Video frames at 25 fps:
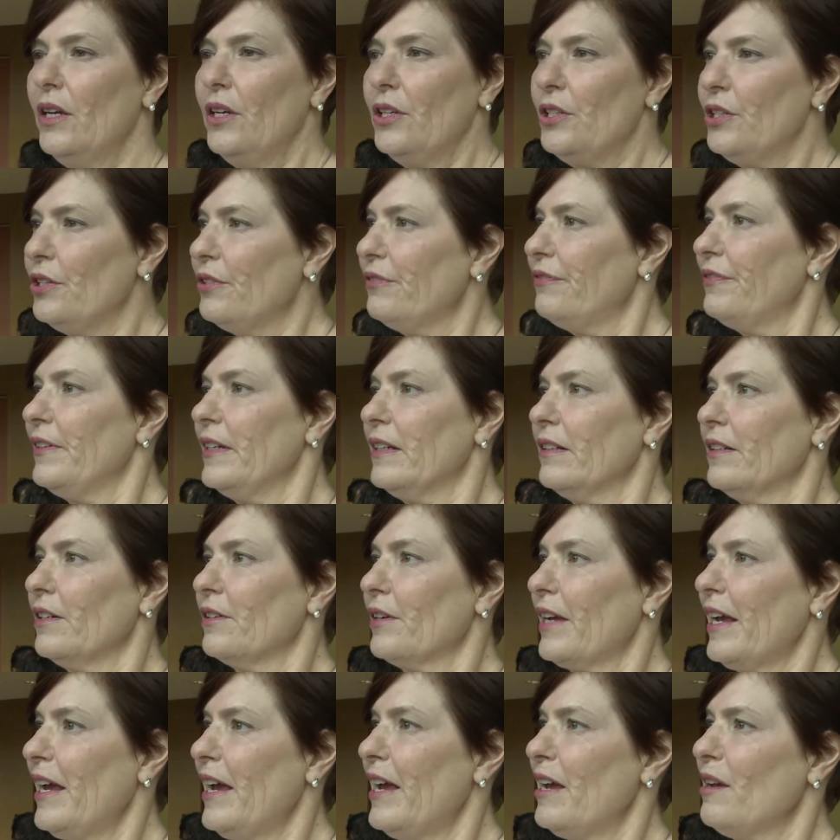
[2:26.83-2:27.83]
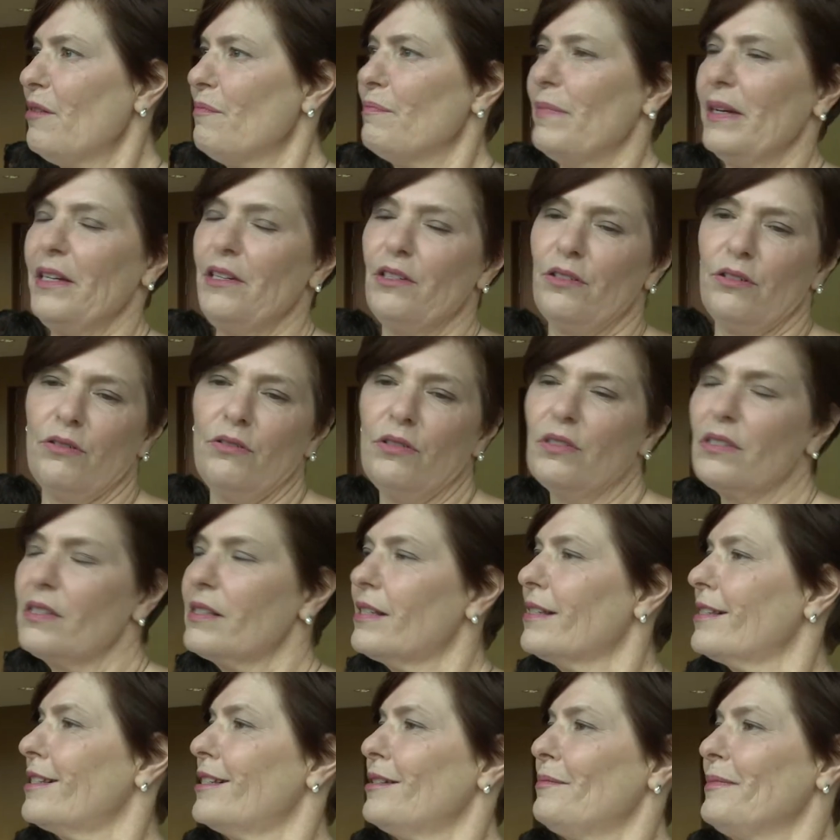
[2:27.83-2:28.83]
You feel okay, but your whole
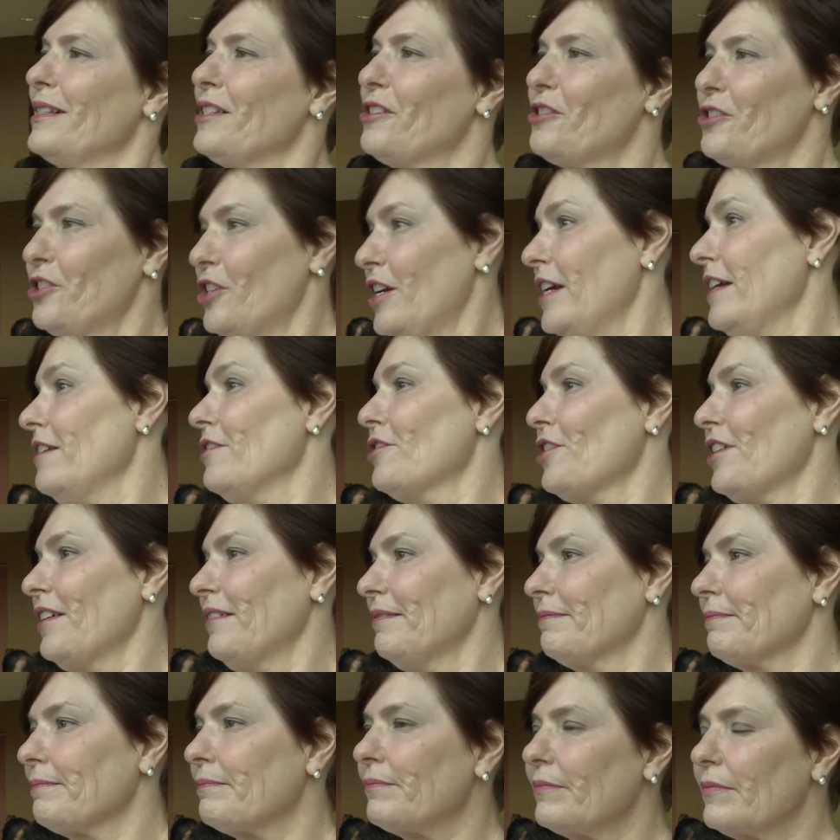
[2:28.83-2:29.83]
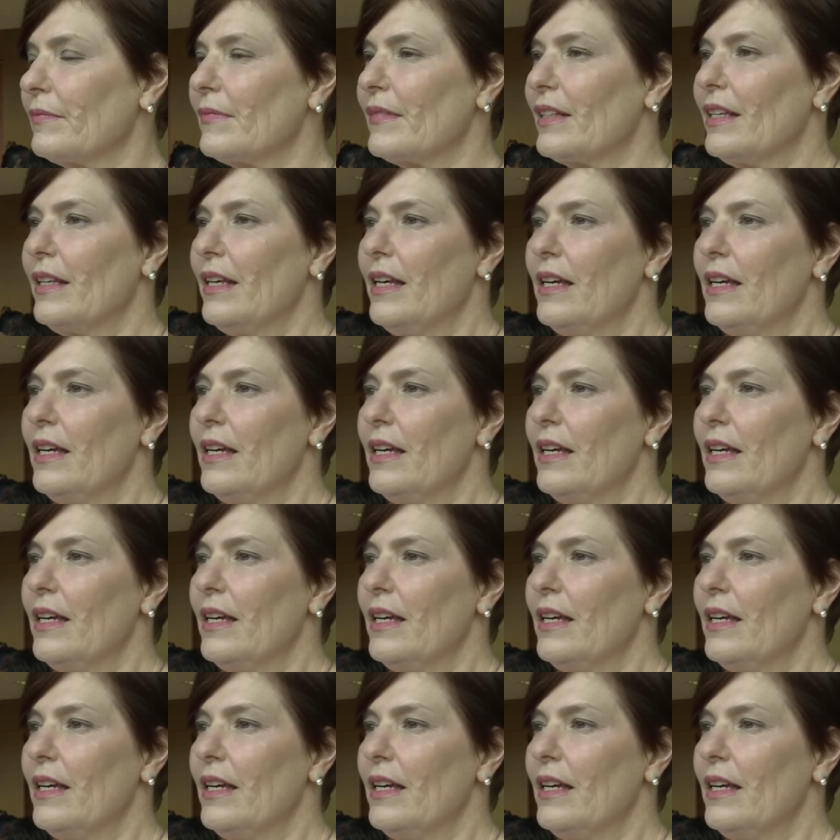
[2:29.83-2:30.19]
system is changing. Mm-hmm.